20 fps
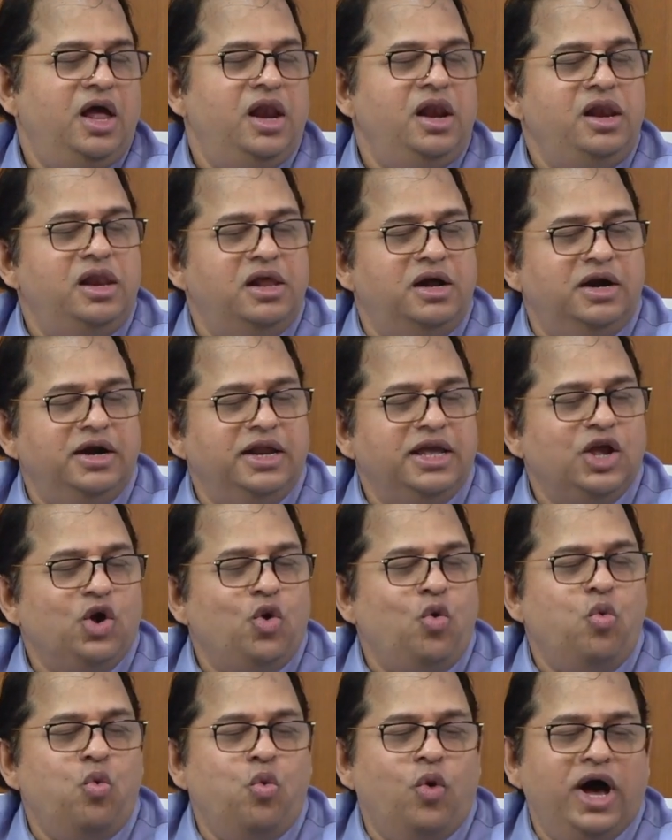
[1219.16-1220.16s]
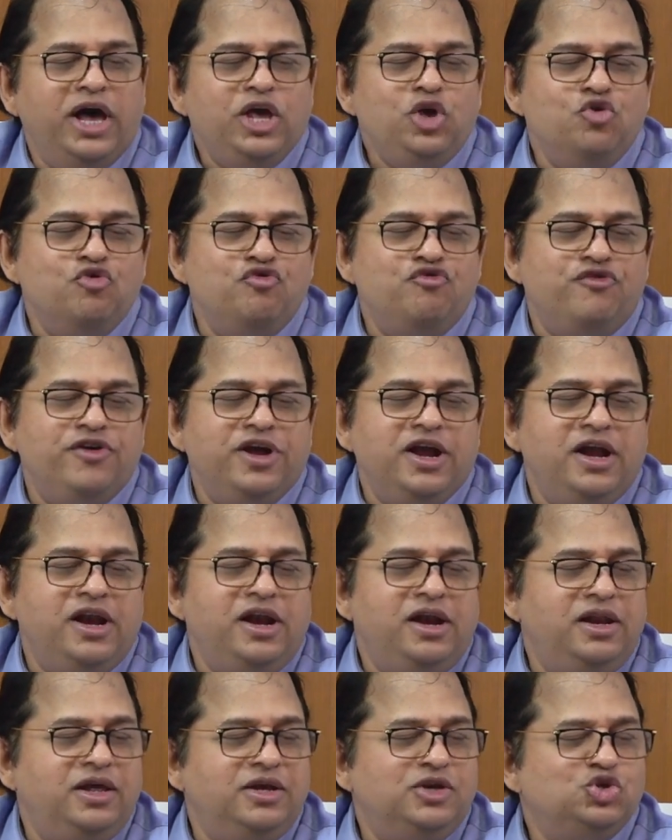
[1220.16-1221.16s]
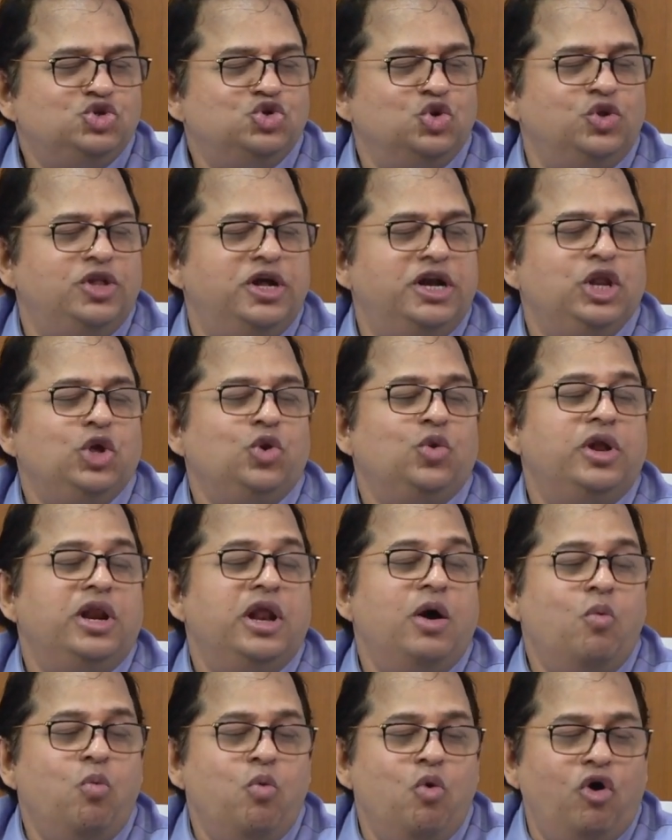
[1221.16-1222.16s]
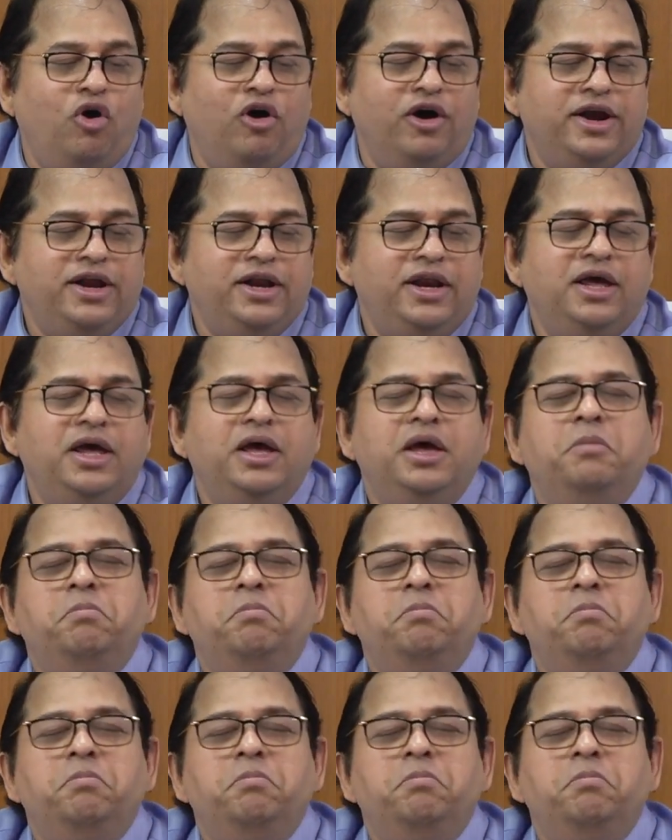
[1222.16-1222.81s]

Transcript: learning why you failed so that you can avoid